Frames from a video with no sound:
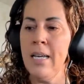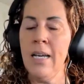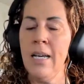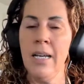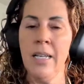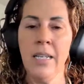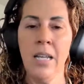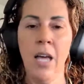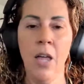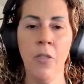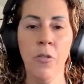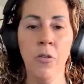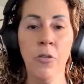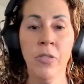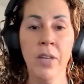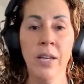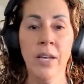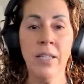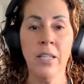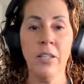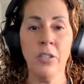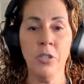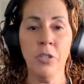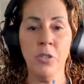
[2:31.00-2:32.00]
Another
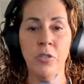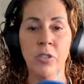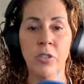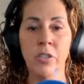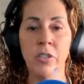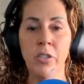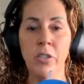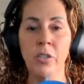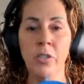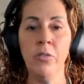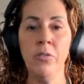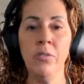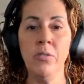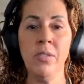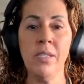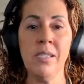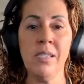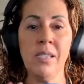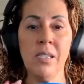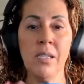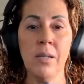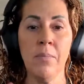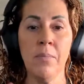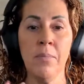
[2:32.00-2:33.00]
thing that you could use
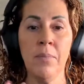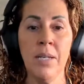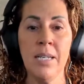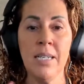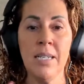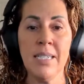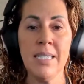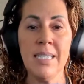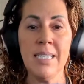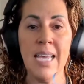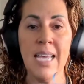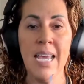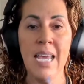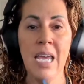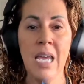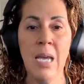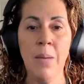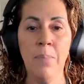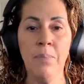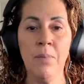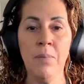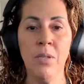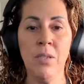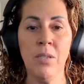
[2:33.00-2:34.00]
is some
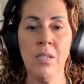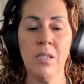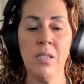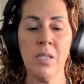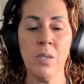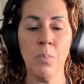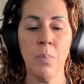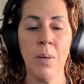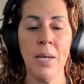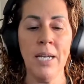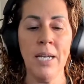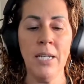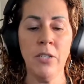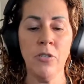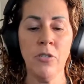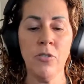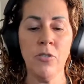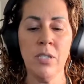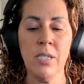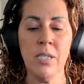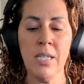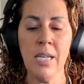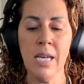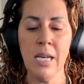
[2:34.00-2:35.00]
tape. So this is
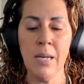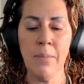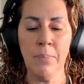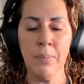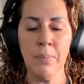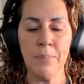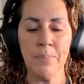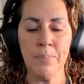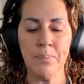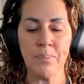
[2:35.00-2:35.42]
painter's tape